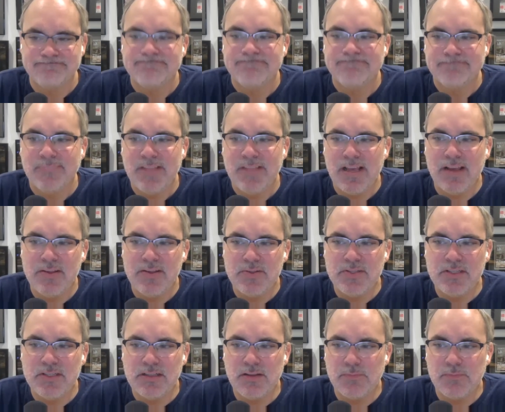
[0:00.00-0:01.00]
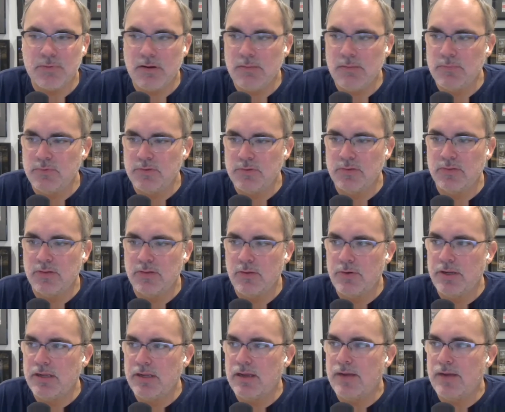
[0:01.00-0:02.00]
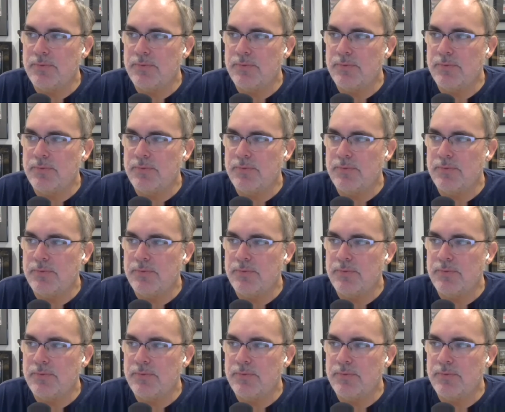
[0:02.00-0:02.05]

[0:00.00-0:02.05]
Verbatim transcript: yeah. Yeah, you'd still have problems with loading.